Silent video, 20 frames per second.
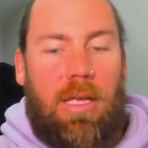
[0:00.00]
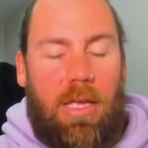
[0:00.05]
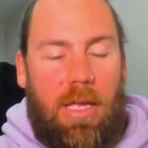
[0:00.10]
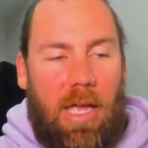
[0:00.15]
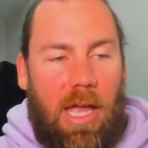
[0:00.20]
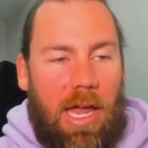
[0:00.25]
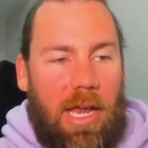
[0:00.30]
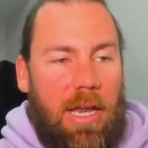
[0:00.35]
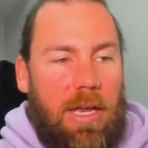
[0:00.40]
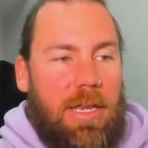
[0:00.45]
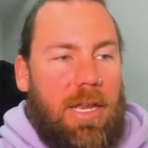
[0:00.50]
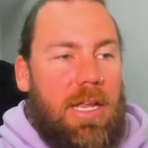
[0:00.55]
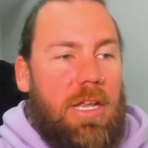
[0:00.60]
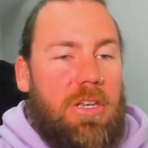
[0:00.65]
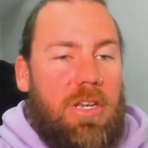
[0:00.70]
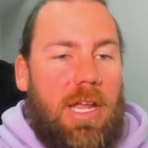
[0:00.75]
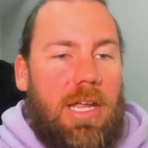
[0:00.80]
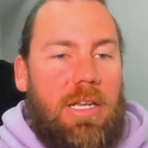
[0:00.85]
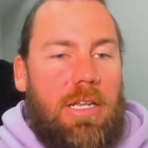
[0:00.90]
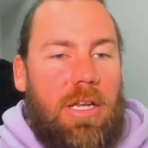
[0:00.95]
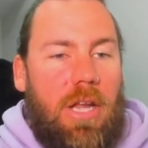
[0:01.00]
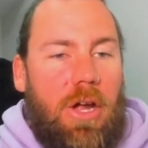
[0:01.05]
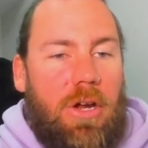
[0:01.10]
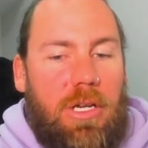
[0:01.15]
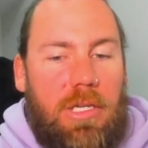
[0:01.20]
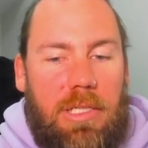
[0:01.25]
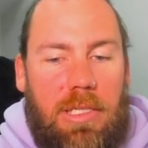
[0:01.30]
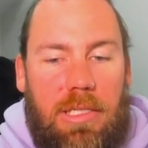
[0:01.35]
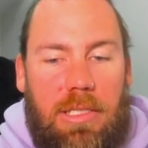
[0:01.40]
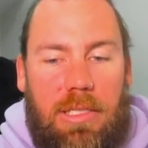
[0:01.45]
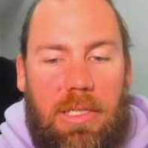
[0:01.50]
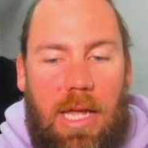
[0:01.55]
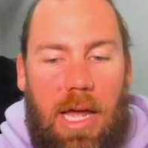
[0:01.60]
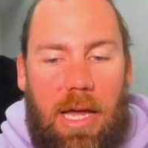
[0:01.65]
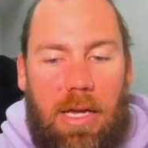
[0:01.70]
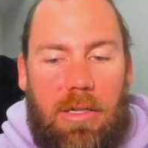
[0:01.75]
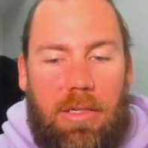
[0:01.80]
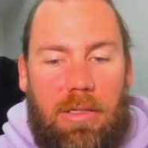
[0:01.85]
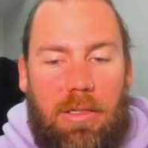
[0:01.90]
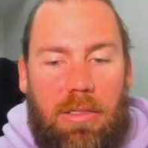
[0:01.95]
And the thing you need to notice is
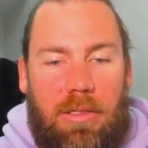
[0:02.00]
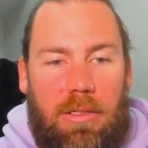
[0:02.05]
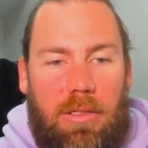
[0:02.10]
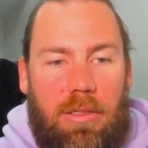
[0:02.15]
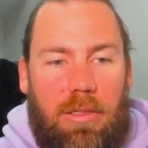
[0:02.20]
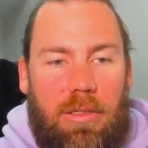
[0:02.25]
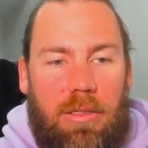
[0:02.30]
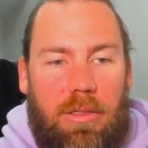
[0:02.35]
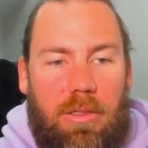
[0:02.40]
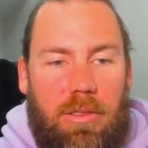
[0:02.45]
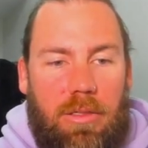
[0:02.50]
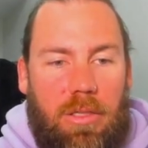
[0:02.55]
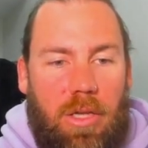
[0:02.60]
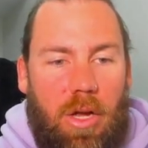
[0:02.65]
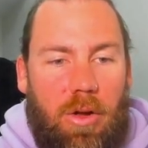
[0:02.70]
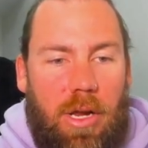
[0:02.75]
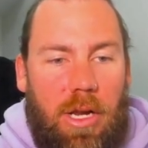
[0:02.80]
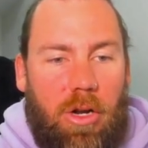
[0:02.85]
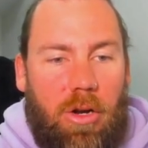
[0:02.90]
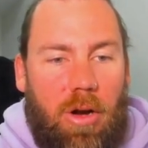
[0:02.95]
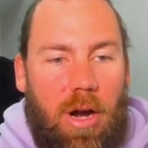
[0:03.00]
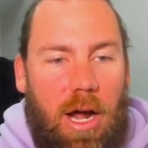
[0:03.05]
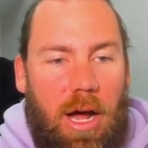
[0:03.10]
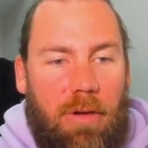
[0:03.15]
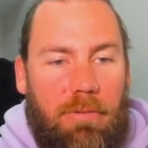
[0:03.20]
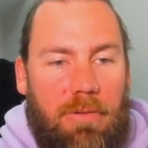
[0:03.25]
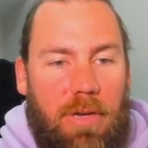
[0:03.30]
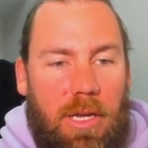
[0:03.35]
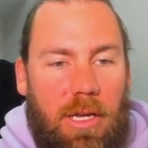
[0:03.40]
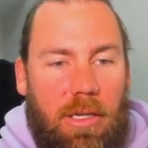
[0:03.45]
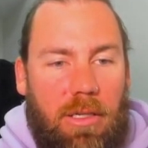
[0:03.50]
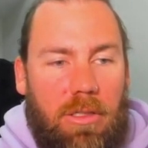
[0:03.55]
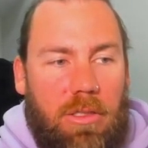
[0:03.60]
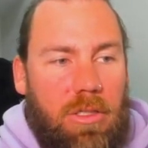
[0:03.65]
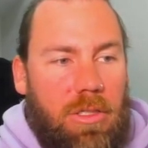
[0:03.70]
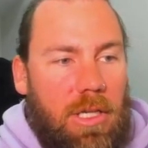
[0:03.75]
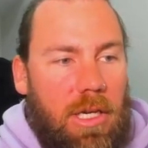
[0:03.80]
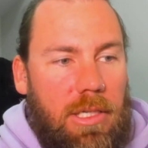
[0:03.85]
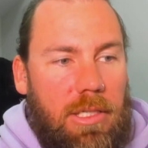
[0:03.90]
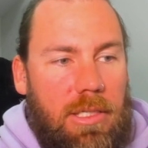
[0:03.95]
that, so in crafting
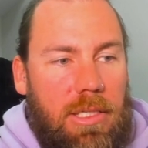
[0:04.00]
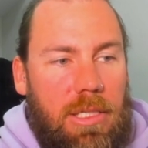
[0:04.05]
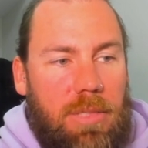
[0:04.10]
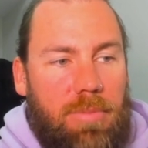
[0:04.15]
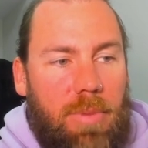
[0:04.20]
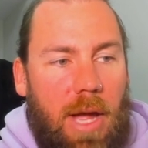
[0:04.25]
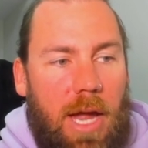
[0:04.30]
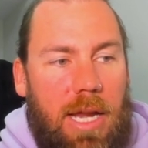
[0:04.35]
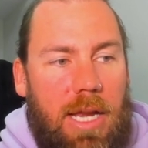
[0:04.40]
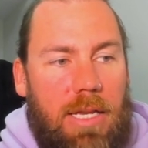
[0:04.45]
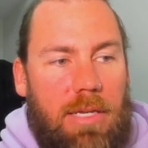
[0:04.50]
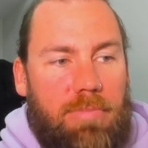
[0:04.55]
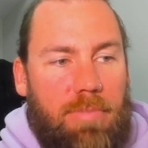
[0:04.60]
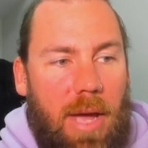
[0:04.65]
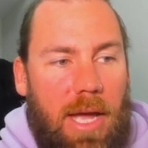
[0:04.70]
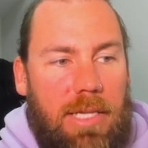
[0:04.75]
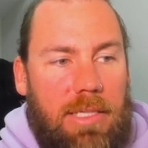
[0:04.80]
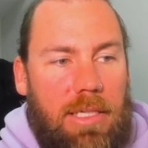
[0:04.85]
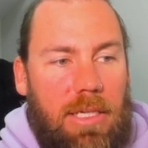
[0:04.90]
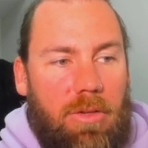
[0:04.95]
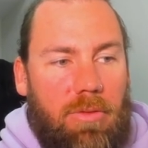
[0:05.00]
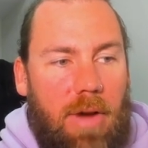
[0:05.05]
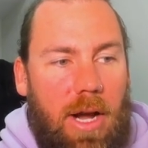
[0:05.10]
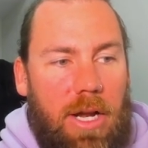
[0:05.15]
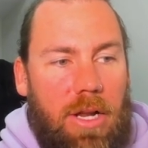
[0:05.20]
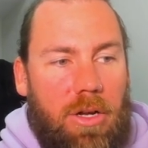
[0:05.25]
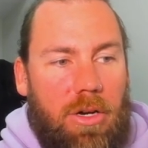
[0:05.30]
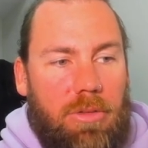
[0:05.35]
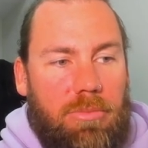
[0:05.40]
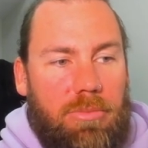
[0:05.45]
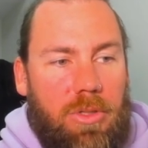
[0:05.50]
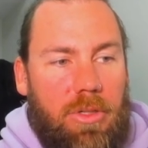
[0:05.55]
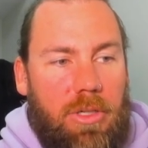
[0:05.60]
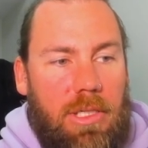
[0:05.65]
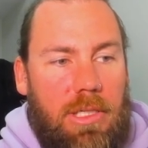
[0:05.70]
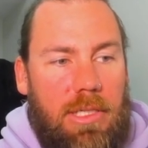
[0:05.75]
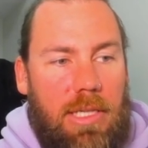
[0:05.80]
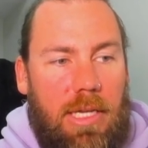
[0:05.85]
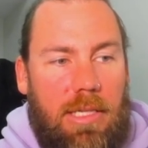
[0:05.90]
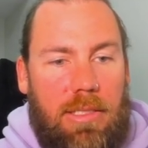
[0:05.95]
just this basic
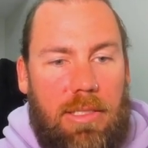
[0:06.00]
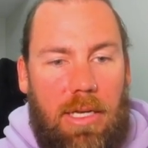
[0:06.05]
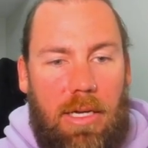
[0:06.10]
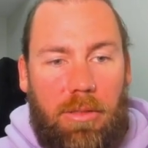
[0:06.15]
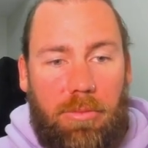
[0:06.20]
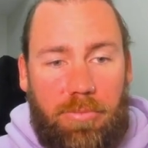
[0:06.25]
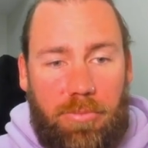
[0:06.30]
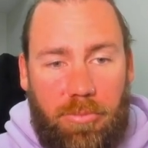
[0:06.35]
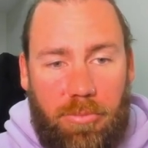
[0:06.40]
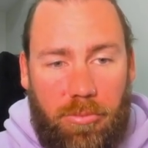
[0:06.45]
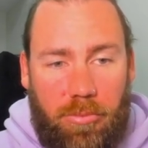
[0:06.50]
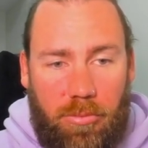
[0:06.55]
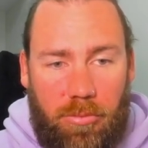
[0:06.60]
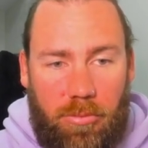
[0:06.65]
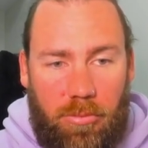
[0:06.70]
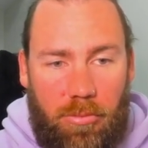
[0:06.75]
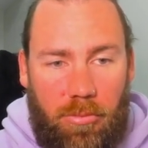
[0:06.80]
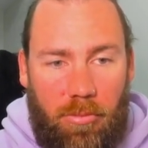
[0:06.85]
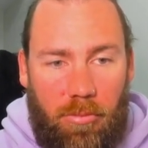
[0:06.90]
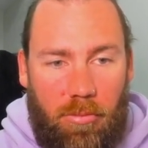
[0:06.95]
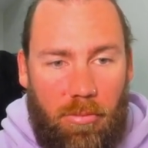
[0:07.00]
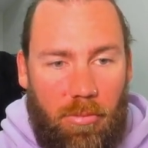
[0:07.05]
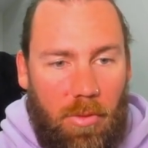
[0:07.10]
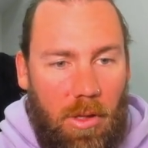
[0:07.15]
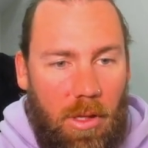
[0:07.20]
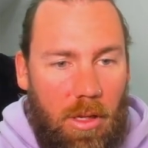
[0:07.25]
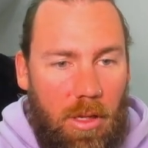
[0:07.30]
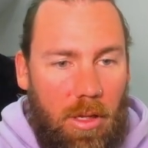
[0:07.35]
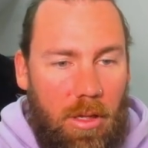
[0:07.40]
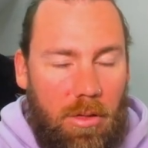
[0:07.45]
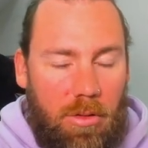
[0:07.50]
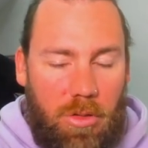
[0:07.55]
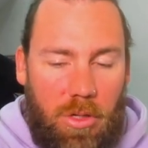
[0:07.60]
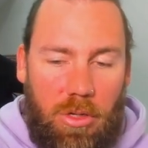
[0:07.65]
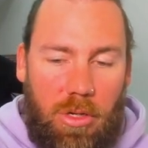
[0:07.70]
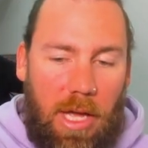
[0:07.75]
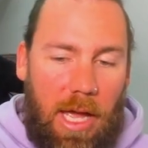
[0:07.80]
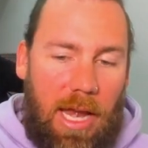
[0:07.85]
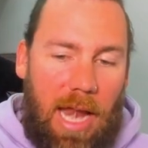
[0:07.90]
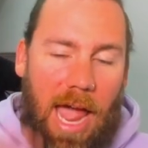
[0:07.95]
radiometry sensor,
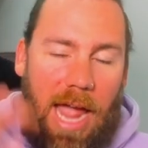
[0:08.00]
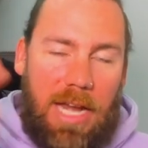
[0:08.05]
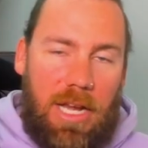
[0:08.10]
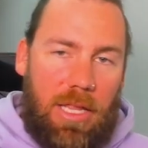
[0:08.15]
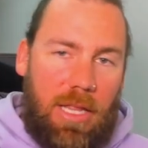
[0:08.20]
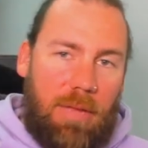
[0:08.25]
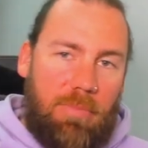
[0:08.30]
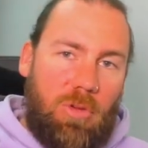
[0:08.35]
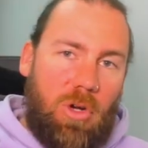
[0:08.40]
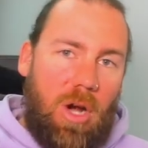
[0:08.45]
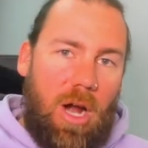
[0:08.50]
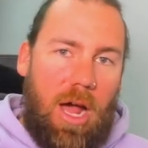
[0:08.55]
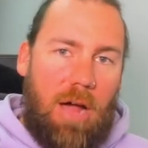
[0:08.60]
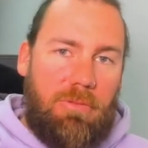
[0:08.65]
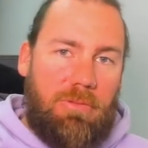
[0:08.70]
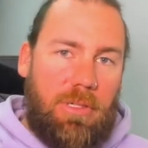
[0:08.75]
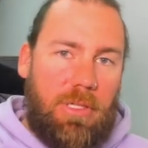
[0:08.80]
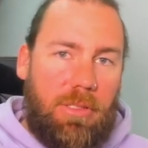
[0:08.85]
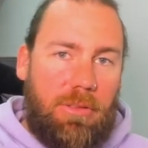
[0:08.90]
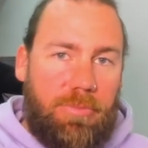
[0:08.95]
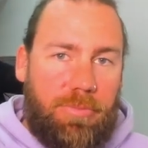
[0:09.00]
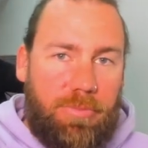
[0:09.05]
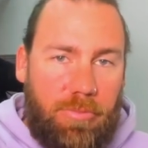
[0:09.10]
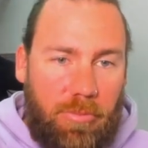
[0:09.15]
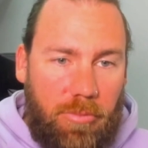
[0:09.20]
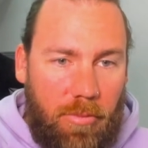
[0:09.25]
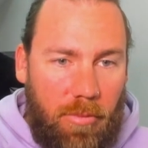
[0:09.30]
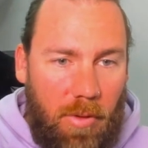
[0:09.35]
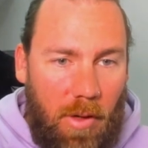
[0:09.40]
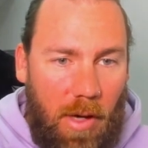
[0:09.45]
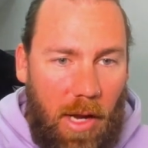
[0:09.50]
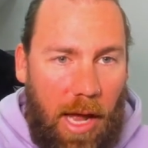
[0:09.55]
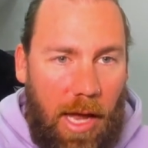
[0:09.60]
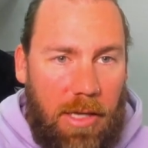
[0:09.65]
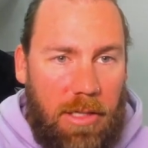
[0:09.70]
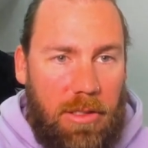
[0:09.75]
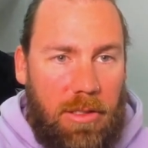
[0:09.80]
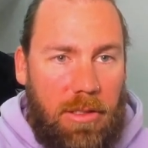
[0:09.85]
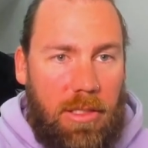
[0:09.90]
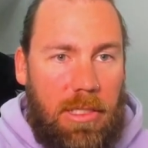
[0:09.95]
you get 8 of them crafted
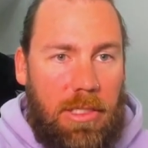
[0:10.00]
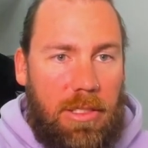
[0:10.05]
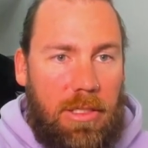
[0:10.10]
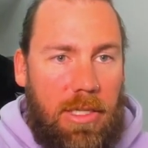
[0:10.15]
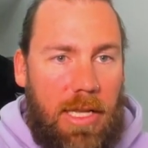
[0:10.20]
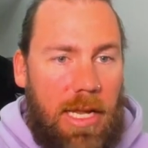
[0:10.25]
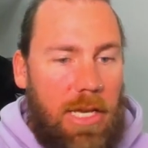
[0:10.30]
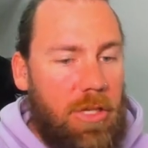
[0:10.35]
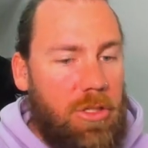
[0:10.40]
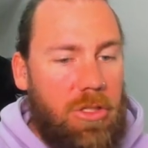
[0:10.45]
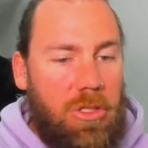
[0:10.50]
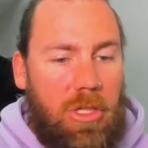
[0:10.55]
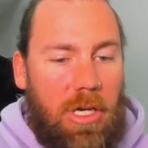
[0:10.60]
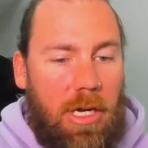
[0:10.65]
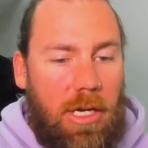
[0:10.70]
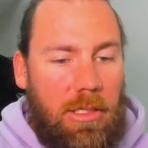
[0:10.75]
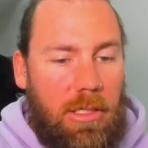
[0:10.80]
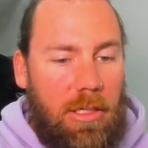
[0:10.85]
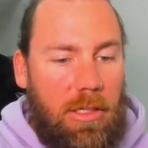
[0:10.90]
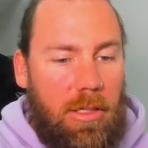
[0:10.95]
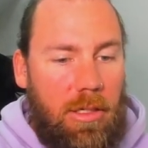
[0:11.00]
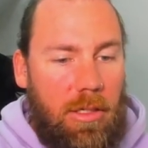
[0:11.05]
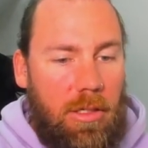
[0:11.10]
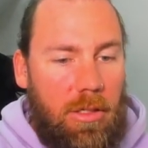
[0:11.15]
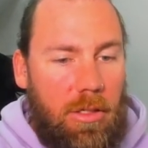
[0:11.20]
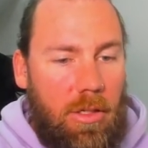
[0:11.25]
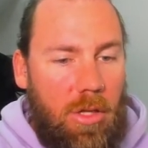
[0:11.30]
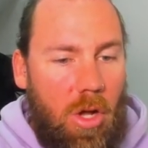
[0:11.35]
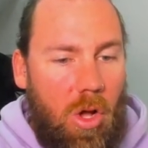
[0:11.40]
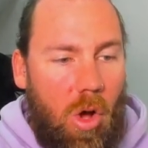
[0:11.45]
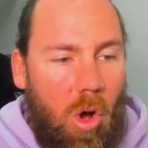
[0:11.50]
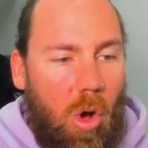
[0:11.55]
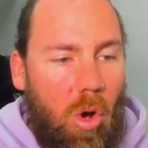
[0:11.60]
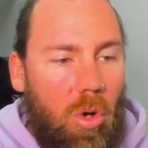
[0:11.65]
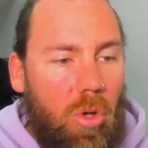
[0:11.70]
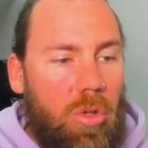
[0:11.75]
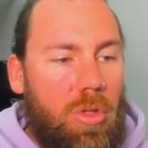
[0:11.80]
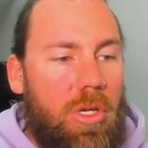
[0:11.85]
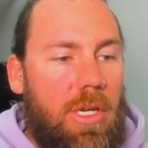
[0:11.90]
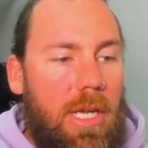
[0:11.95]
and deconstructed.
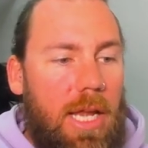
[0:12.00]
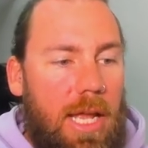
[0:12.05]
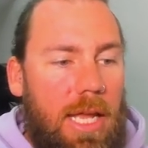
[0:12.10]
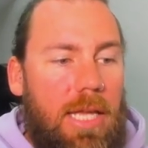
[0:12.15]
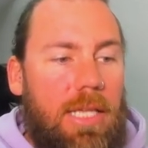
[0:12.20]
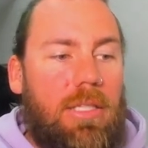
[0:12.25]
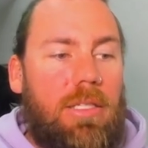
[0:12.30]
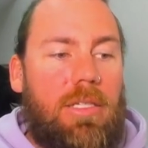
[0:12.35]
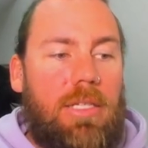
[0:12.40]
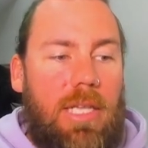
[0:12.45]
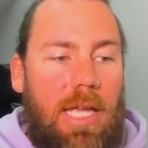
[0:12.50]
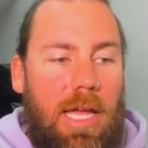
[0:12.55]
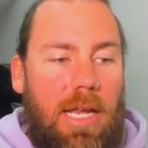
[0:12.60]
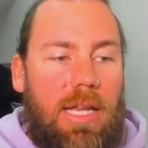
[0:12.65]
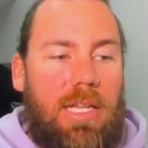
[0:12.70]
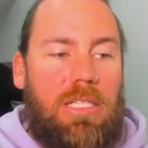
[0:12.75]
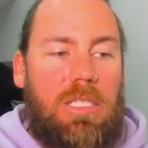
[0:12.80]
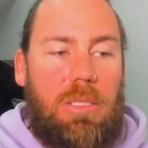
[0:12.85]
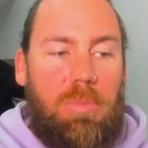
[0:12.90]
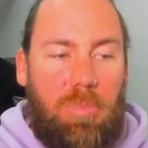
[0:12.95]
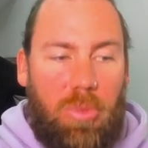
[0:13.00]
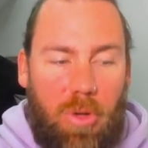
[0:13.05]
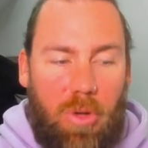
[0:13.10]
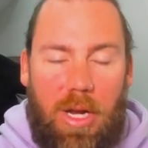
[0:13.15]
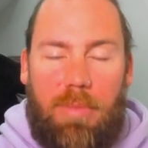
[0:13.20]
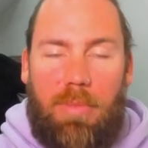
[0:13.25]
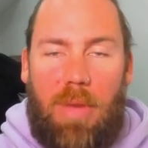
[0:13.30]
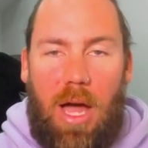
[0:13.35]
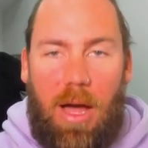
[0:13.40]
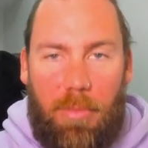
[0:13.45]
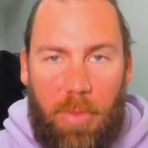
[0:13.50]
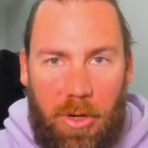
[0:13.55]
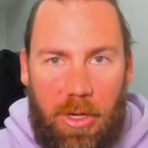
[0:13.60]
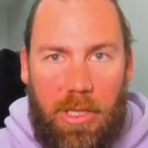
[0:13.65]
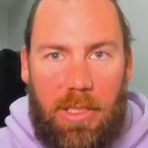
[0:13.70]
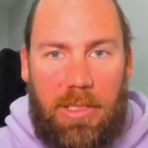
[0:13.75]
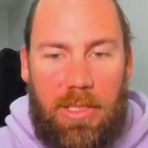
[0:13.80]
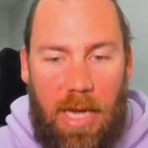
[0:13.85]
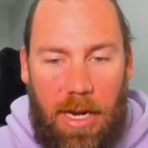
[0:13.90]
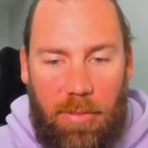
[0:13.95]
All you need to get a supreme
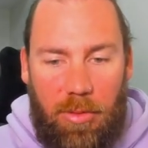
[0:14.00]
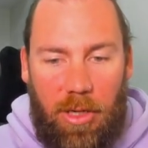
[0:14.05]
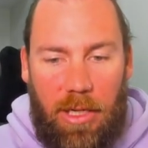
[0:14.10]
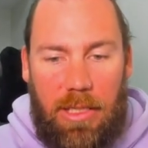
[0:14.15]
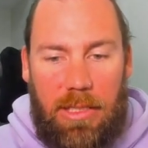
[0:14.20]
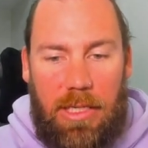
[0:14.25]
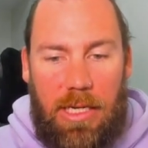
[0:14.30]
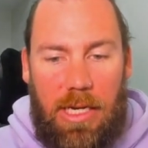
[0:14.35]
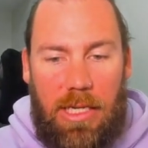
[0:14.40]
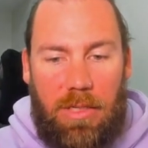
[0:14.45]
harmonic stabilizer is